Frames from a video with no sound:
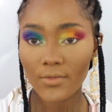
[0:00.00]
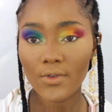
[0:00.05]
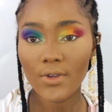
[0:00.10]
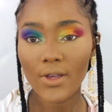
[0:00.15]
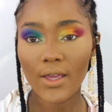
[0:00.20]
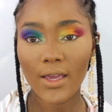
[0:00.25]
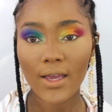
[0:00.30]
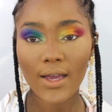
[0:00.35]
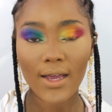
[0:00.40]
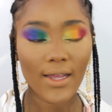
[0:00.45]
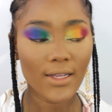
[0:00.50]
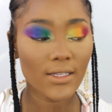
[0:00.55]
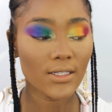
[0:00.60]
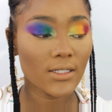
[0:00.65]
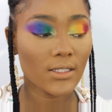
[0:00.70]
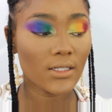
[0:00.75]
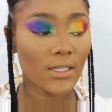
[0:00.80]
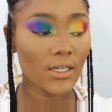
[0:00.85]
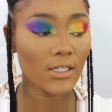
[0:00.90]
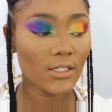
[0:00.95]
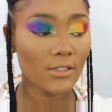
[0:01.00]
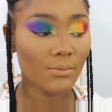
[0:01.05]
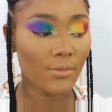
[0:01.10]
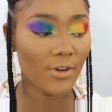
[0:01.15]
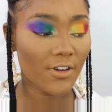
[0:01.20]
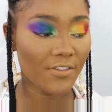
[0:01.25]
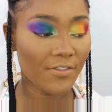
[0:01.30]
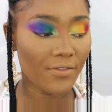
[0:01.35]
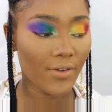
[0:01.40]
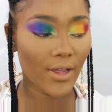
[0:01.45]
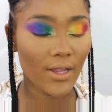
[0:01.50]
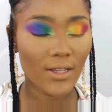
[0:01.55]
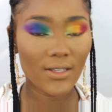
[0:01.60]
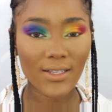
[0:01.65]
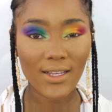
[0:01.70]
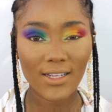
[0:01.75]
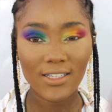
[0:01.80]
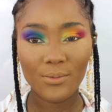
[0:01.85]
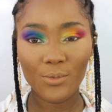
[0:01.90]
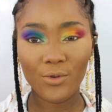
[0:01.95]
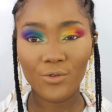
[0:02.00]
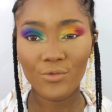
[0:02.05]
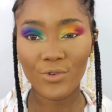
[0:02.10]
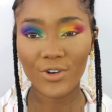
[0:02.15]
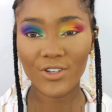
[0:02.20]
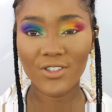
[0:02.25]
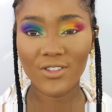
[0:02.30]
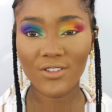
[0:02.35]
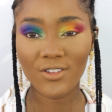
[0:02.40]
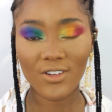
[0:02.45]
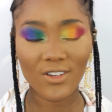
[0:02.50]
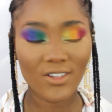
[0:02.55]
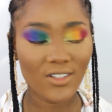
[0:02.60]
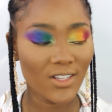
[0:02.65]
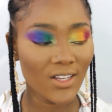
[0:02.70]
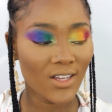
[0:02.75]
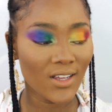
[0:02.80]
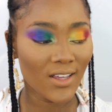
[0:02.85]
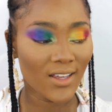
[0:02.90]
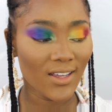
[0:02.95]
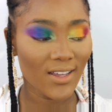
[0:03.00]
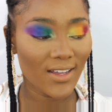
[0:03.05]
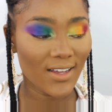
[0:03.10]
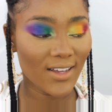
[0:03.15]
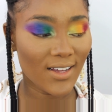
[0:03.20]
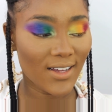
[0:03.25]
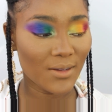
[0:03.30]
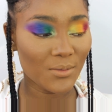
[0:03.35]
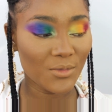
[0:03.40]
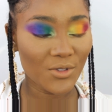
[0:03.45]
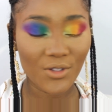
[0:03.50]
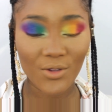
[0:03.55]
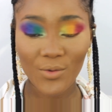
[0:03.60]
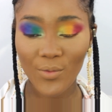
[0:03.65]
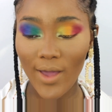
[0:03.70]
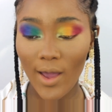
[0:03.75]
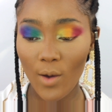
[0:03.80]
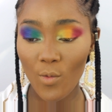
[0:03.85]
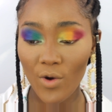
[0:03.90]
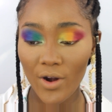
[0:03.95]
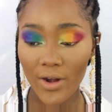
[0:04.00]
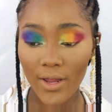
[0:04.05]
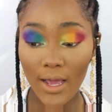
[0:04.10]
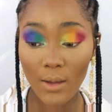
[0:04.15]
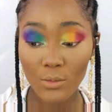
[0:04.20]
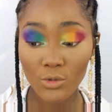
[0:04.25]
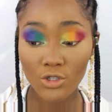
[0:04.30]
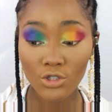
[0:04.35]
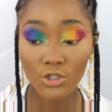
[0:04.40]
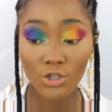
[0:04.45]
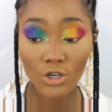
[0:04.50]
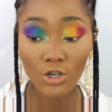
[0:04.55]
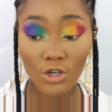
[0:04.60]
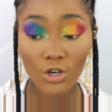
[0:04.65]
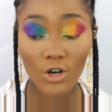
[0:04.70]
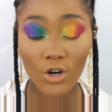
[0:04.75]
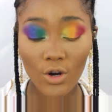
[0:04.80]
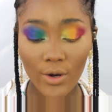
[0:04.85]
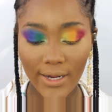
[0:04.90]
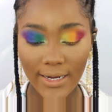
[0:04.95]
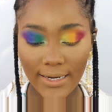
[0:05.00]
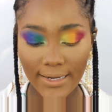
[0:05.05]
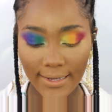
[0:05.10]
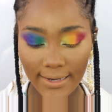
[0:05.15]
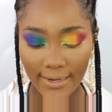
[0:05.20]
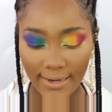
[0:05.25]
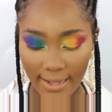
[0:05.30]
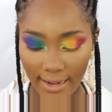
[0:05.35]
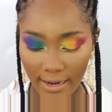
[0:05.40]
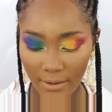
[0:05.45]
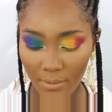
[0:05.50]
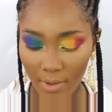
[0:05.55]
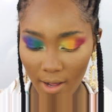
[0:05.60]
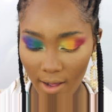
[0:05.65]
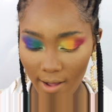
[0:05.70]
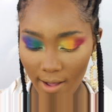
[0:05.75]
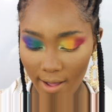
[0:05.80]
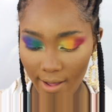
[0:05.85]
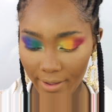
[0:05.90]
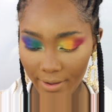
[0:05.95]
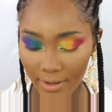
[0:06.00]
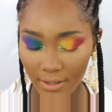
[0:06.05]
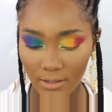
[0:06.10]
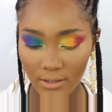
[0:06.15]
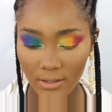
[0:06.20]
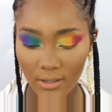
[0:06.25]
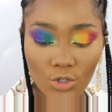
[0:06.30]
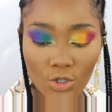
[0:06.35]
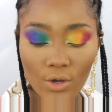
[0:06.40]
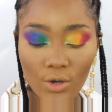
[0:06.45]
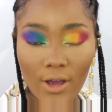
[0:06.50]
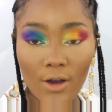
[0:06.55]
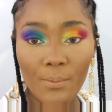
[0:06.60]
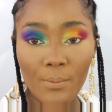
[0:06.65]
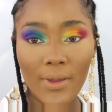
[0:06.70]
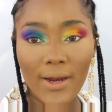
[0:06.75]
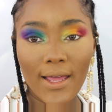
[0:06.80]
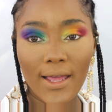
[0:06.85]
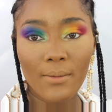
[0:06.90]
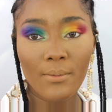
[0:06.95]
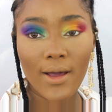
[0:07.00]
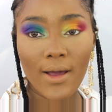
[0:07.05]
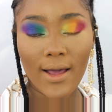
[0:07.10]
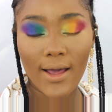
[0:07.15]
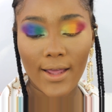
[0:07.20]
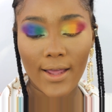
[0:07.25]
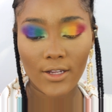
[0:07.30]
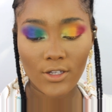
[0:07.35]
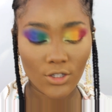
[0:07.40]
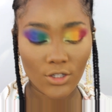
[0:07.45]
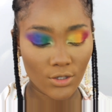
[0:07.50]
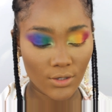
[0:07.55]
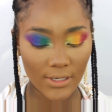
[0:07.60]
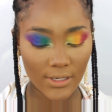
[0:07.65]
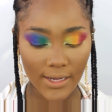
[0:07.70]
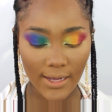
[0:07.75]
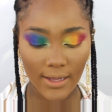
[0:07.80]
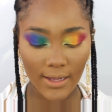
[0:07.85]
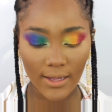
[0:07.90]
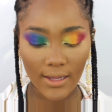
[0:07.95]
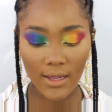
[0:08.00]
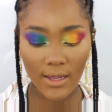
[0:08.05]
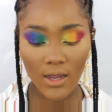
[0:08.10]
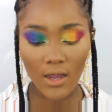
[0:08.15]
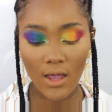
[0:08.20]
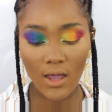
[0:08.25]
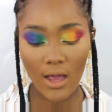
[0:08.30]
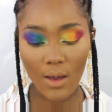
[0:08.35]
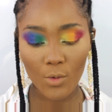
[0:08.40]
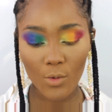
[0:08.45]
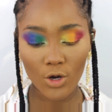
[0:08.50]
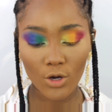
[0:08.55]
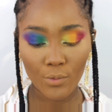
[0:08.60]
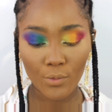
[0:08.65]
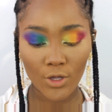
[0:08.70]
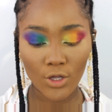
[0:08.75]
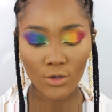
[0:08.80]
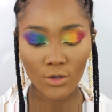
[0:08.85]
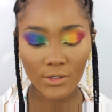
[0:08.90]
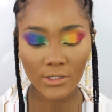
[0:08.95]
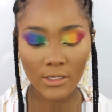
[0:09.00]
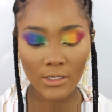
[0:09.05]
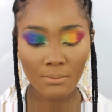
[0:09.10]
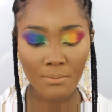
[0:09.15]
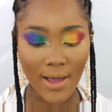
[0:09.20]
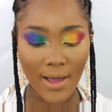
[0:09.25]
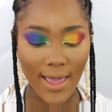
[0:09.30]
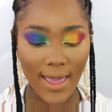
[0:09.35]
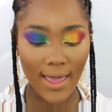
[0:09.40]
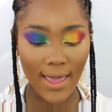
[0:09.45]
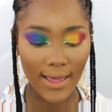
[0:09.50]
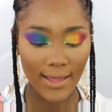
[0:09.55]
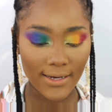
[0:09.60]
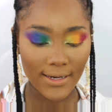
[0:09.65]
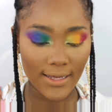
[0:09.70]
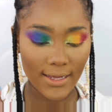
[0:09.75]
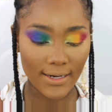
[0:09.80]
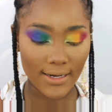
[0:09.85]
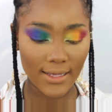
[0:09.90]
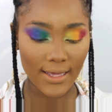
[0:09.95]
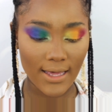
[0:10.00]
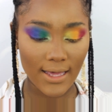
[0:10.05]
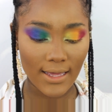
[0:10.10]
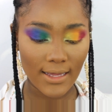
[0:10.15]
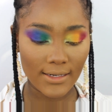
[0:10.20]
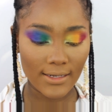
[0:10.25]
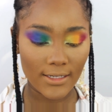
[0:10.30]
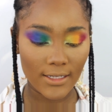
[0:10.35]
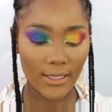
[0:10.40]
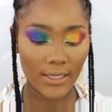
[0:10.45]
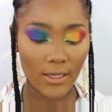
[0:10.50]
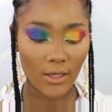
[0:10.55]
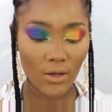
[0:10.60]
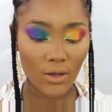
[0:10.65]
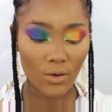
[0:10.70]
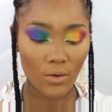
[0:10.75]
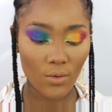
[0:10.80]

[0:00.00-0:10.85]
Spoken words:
Okay guys, since my face has been restored to the way I want it, I'm just gonna quickly line my eyes. To help me line my eyes today, I'm gonna be using my Hand and Candy